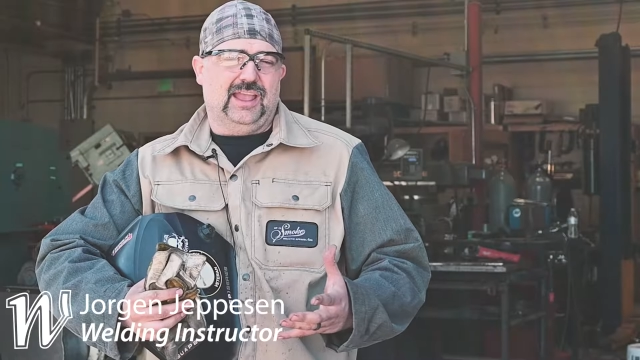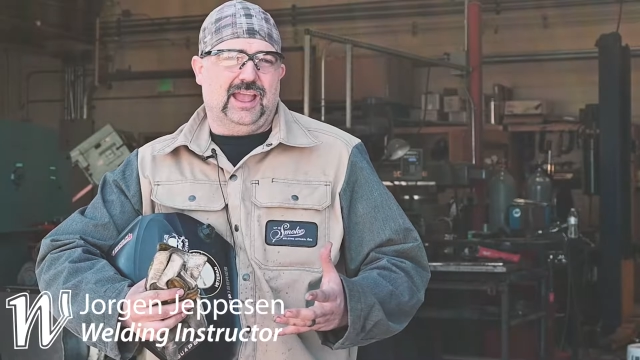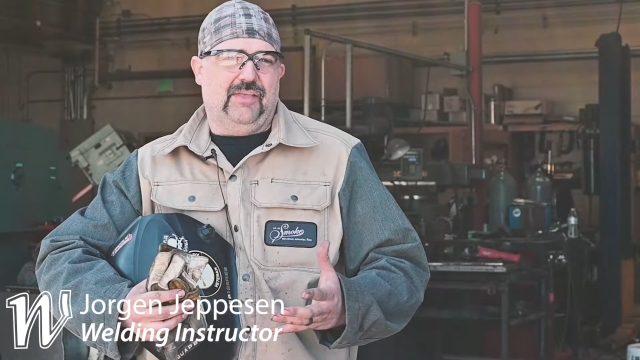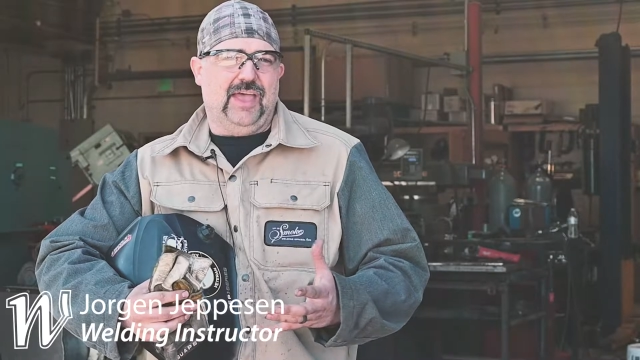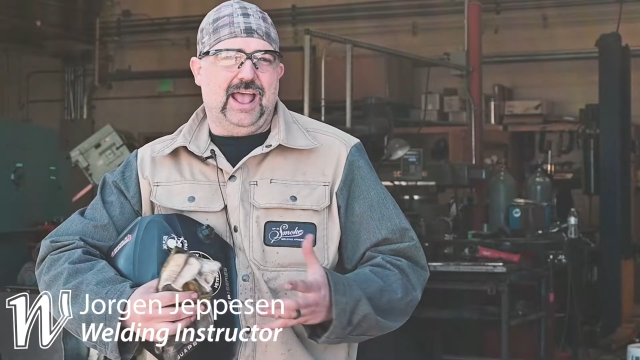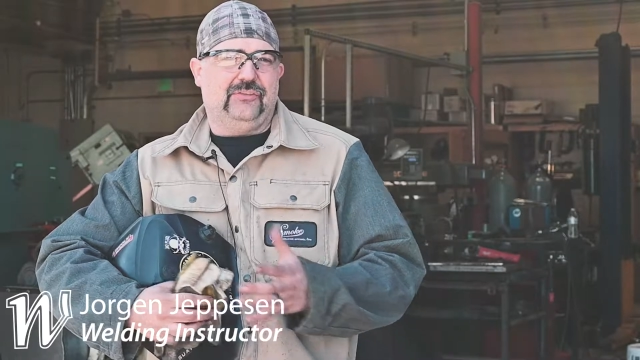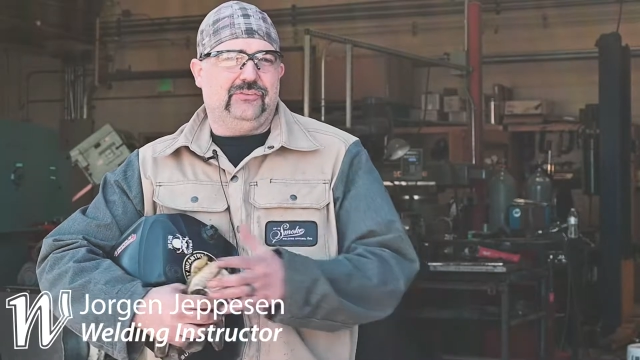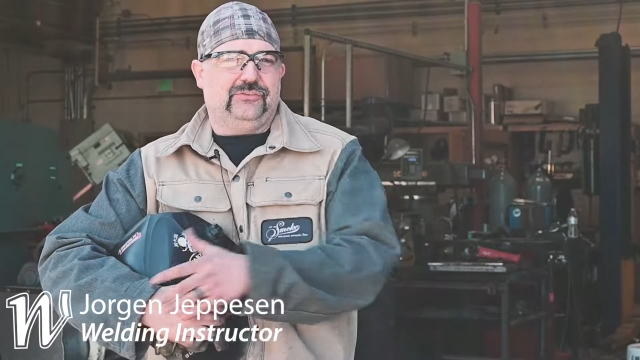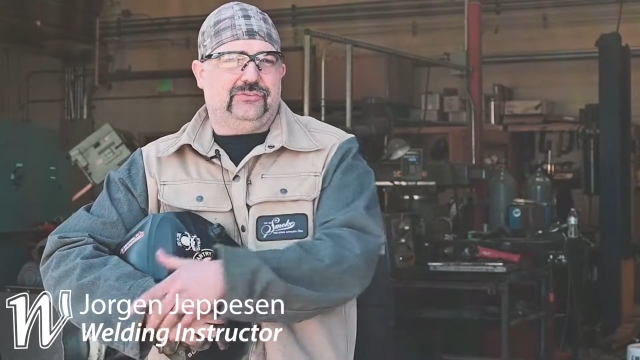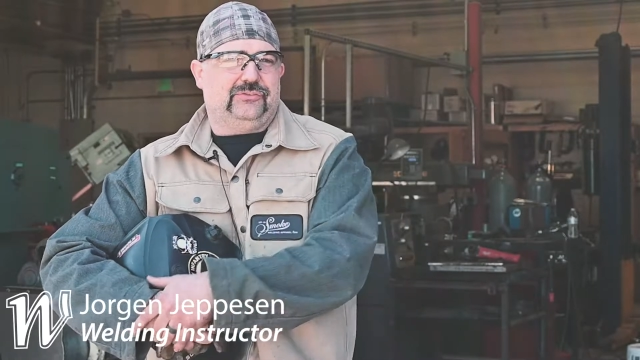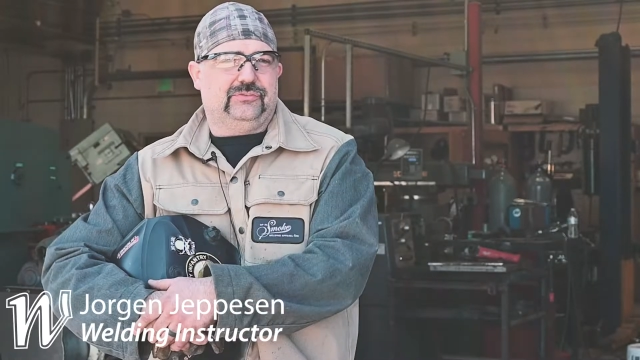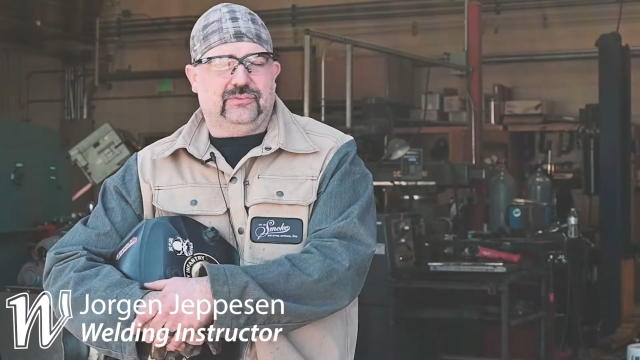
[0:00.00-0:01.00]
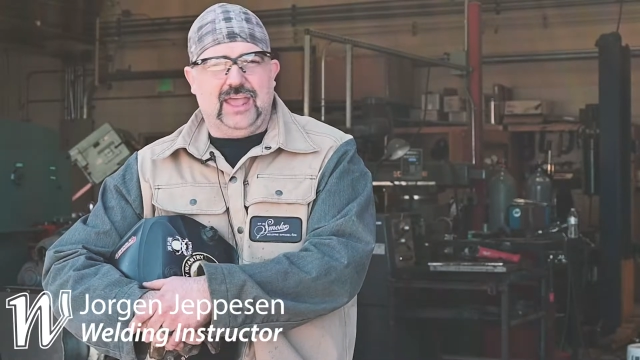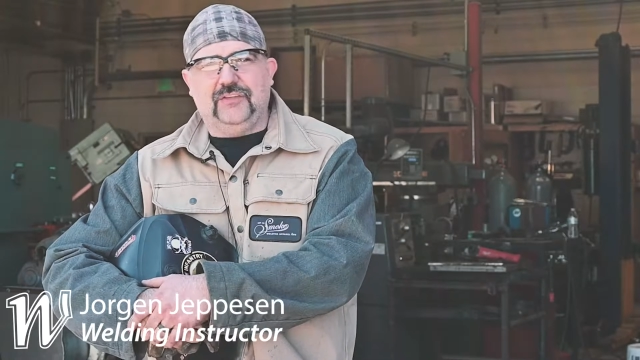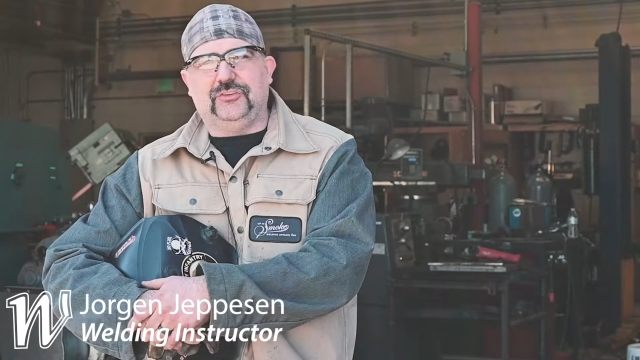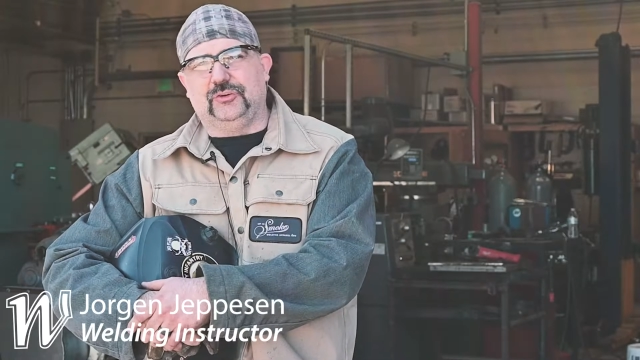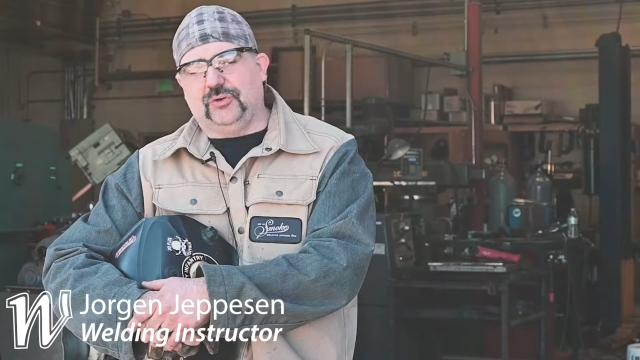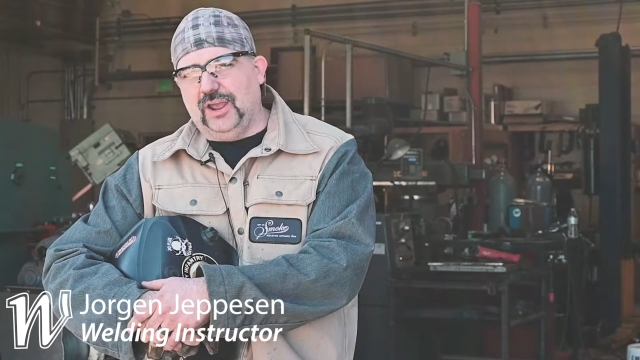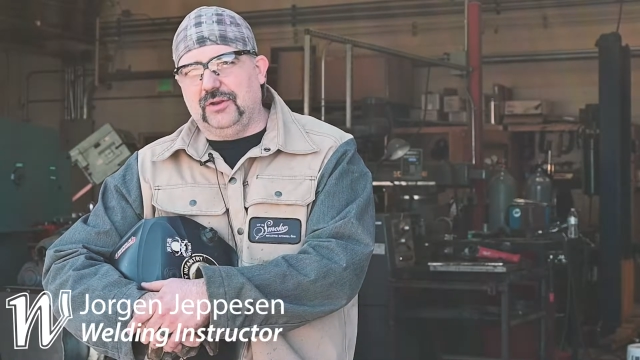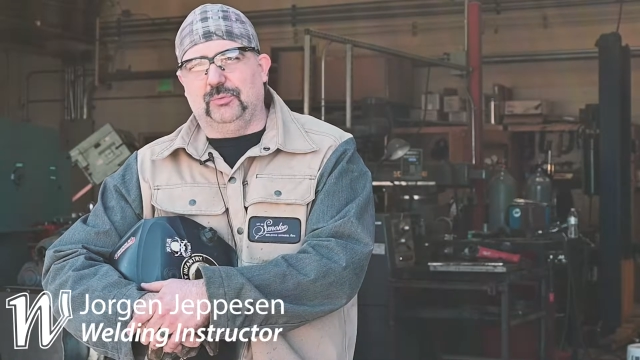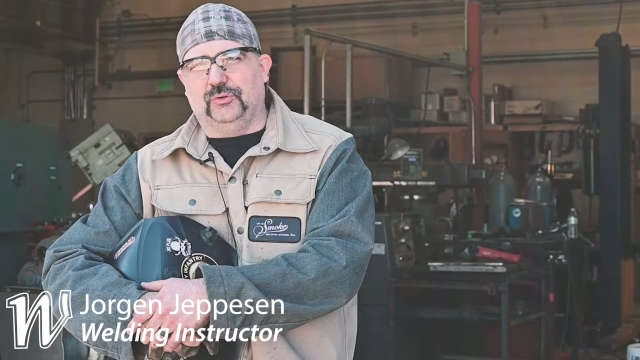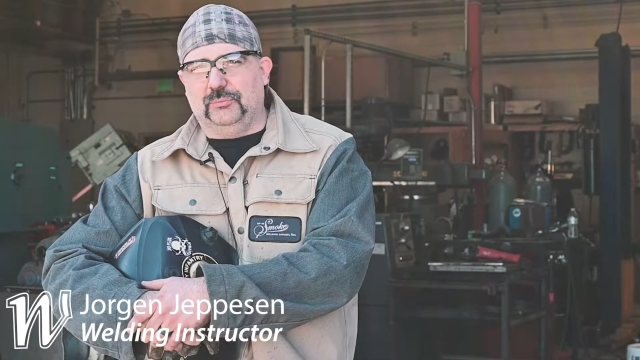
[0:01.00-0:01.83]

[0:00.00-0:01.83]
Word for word: And that's, that's incredible.